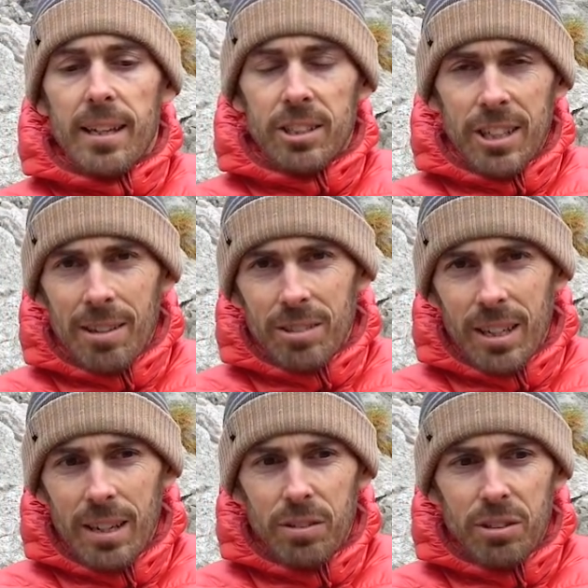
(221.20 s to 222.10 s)
shout
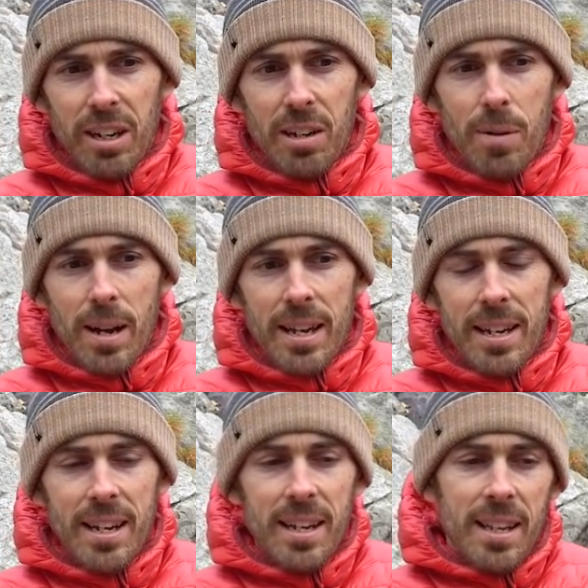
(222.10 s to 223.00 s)
safe straight
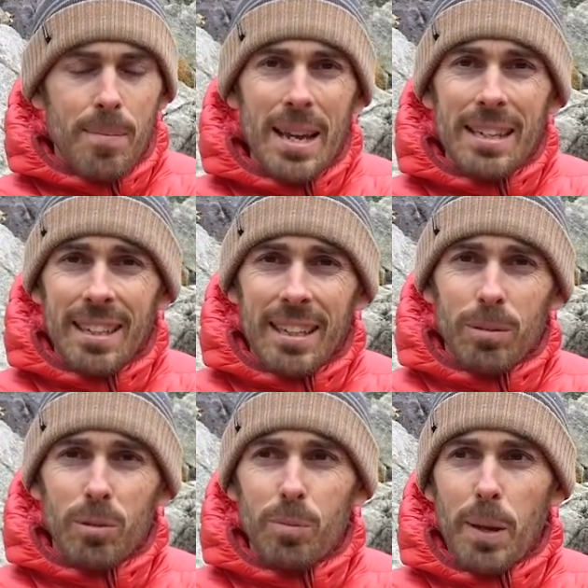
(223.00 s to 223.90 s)
away, their mate
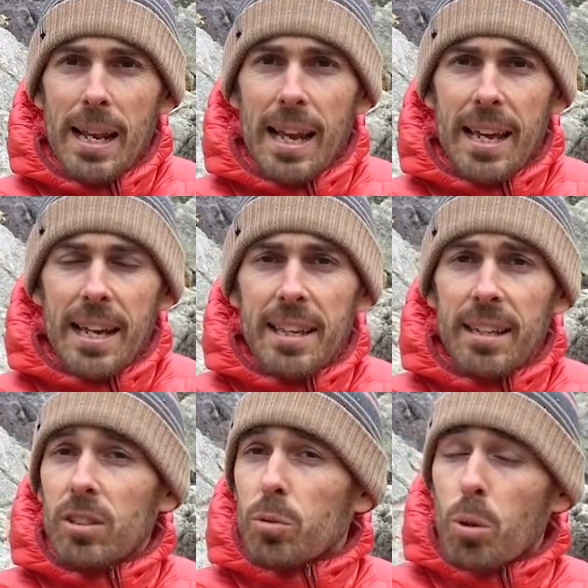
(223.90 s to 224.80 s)
takes them off belay, and
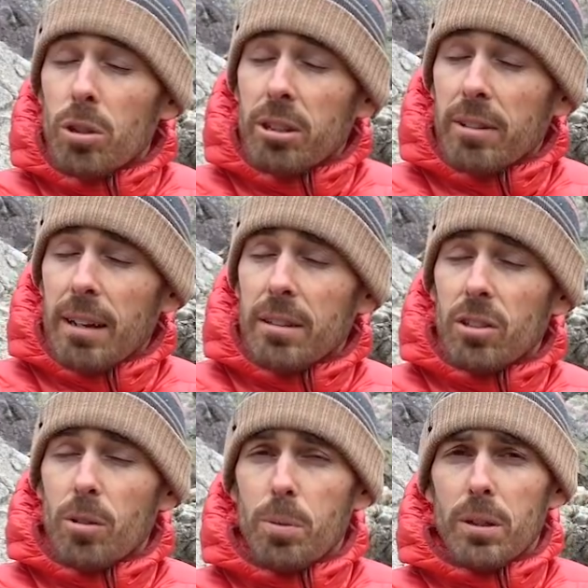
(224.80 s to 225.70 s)
then they're just wandering around the
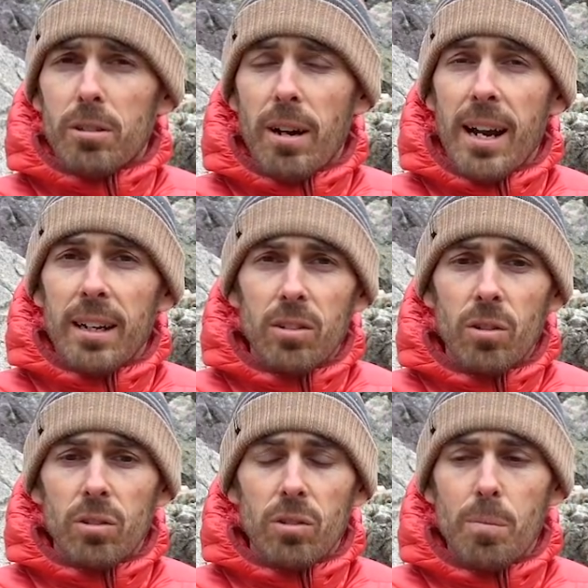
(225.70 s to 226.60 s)
top of the crag,
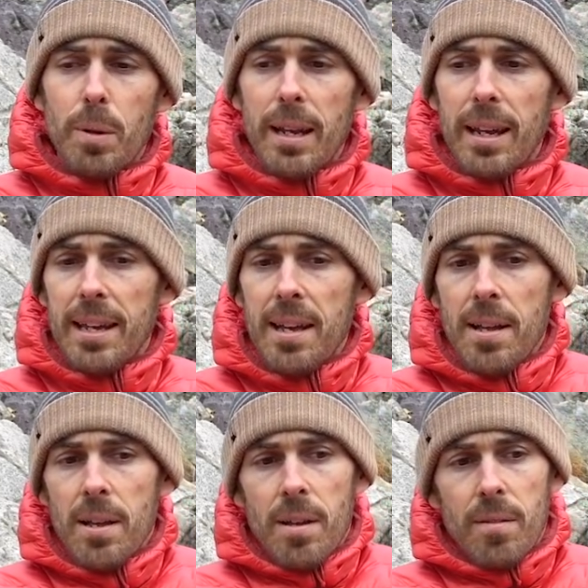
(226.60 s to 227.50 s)
not on belay.
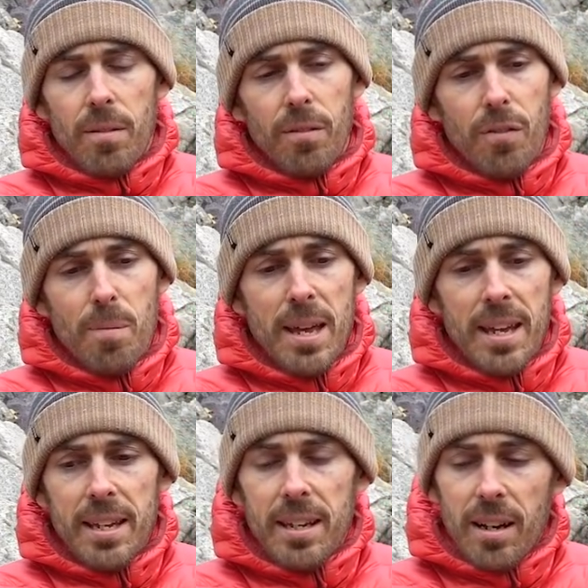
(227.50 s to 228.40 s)
For
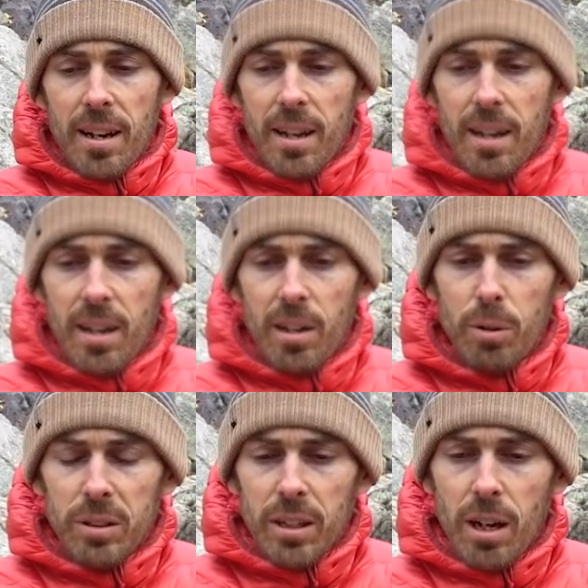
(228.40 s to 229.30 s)
me, I
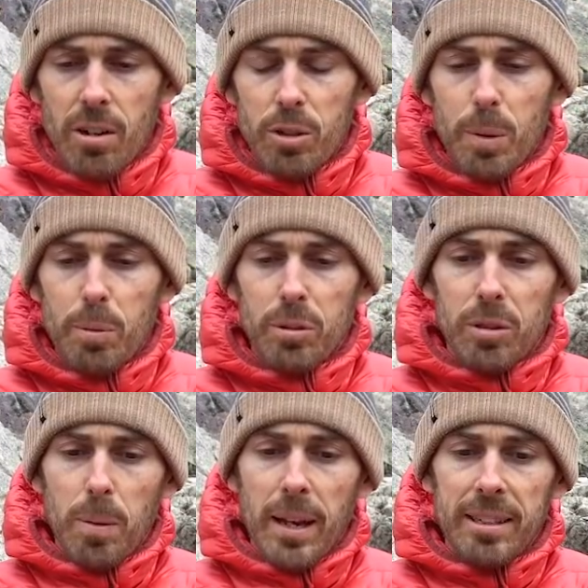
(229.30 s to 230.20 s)
always encourage people
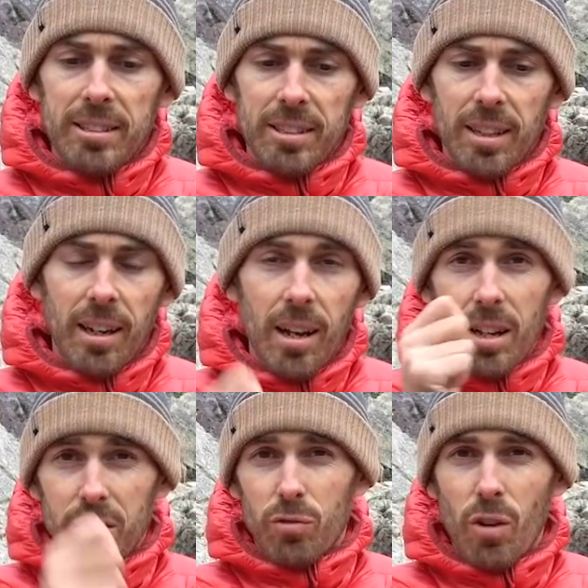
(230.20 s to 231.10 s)
to place a
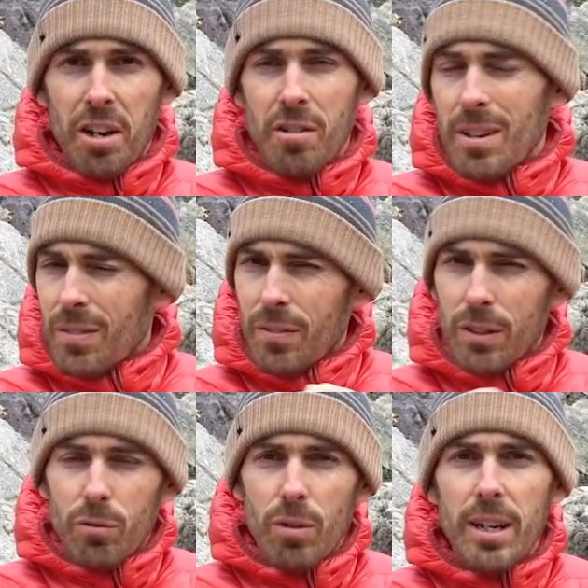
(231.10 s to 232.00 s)
last runner, even if
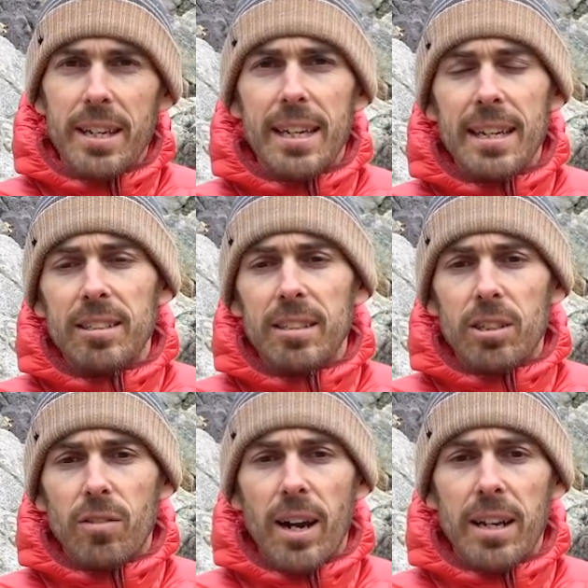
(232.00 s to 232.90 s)
it's really easy
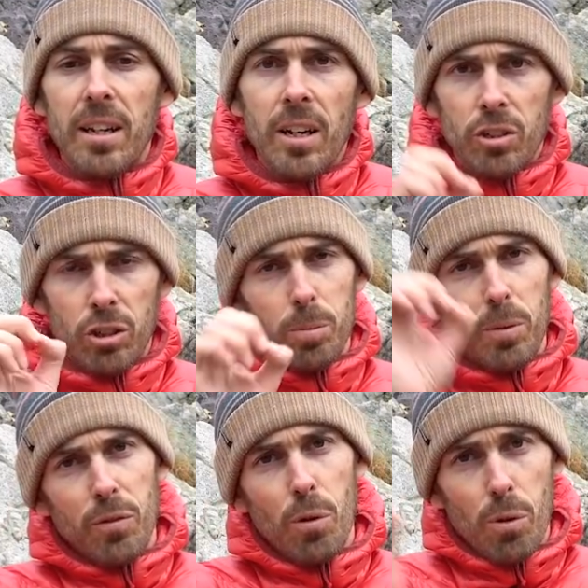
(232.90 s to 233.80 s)
terrain, just
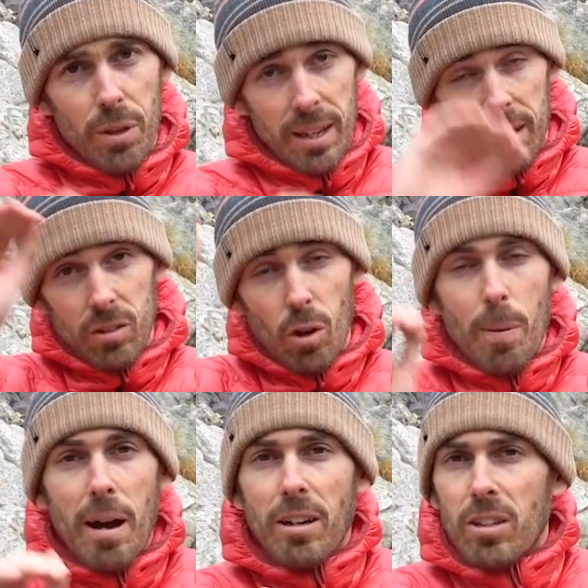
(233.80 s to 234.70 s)
before they
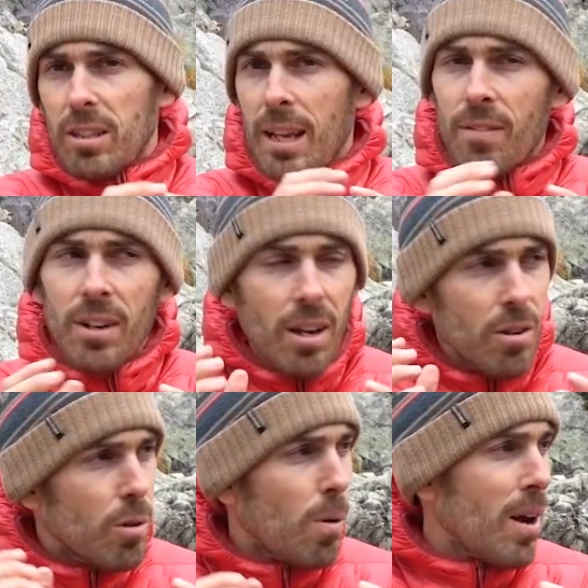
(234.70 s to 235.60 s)
top out, because you never
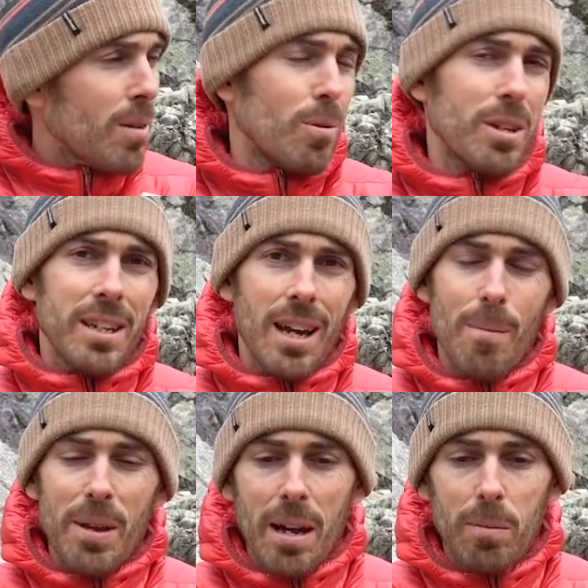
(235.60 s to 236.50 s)
know quite what you're
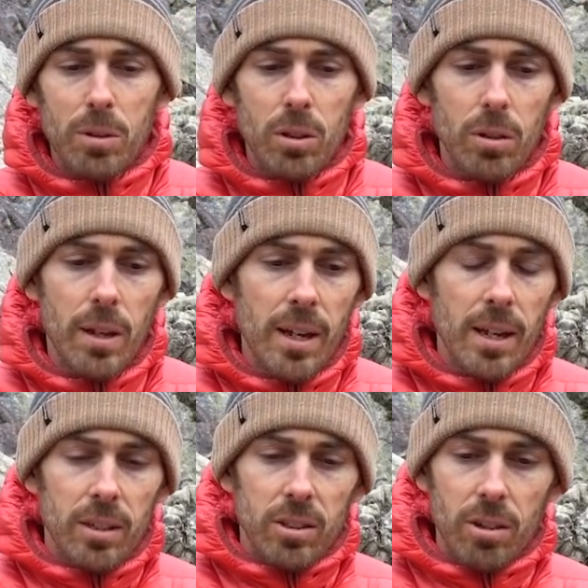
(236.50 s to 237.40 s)
coming up to.
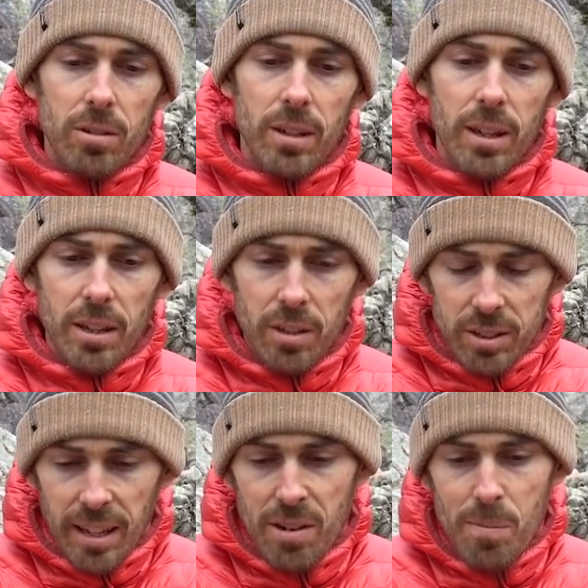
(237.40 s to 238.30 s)
So you
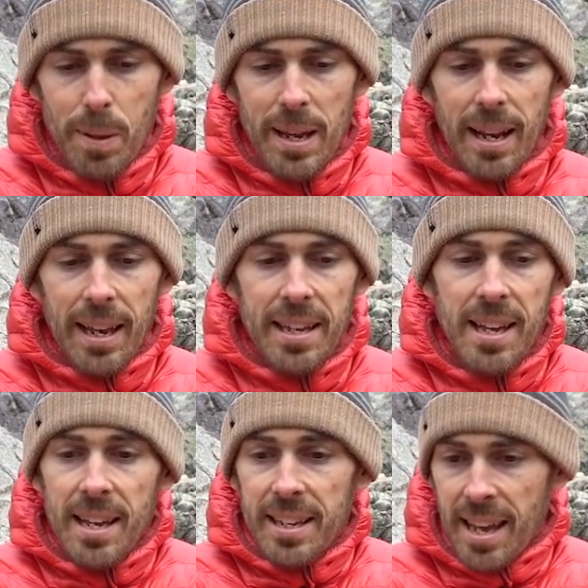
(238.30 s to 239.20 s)
stay on belay,
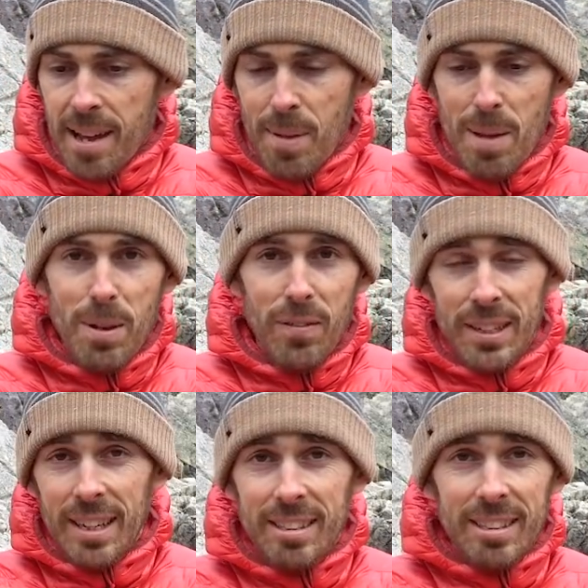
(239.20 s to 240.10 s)
yeah, maybe if
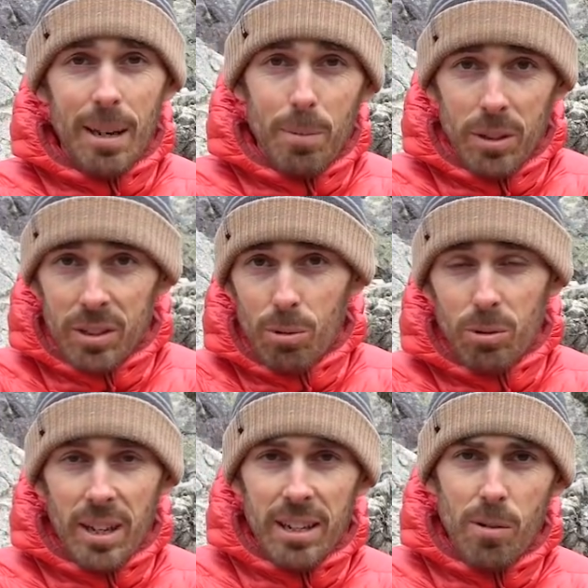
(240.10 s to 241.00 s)
you did slip you'd still
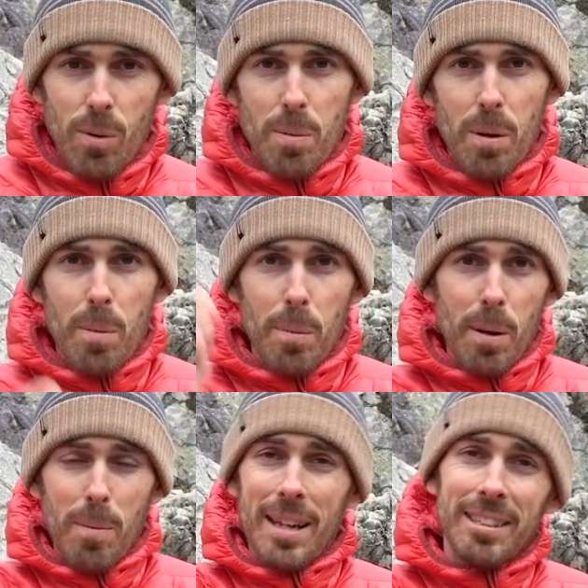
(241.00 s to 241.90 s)
take a whipper, but
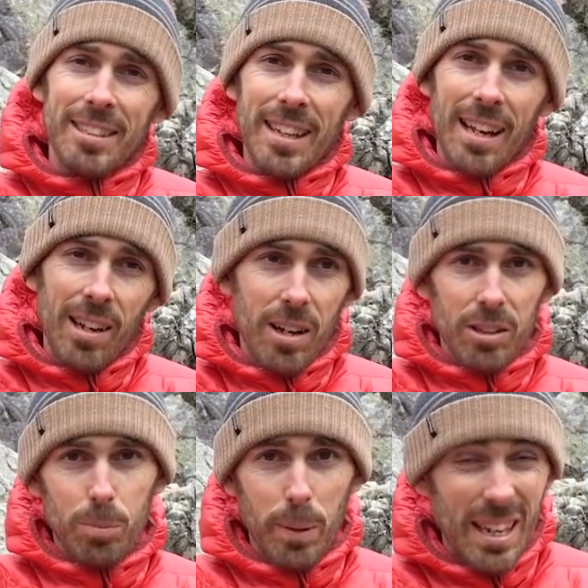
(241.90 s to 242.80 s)
by placing that
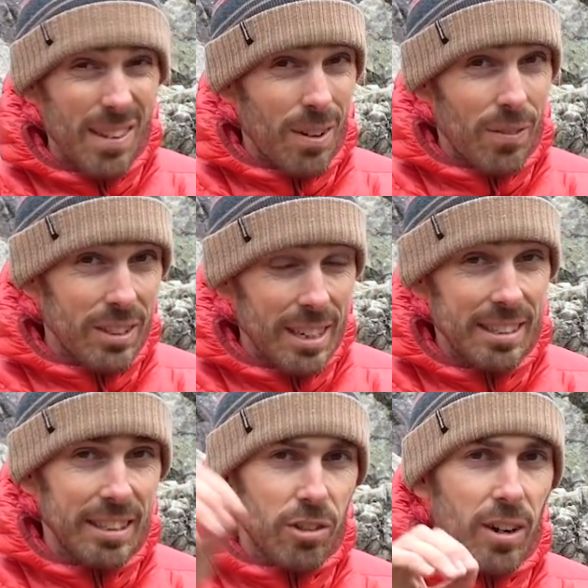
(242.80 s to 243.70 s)
last bit, even if it's
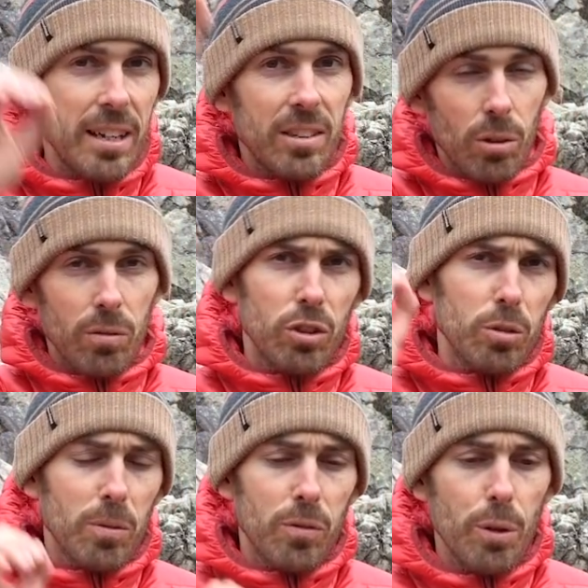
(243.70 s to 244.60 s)
easy terrain, sort of
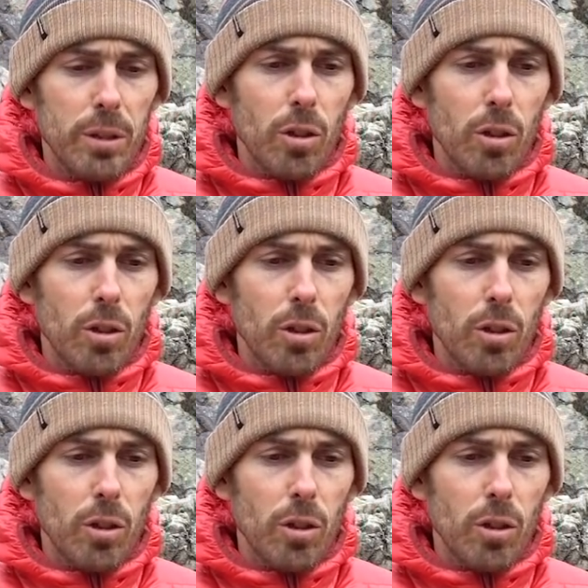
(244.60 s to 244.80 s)
just before you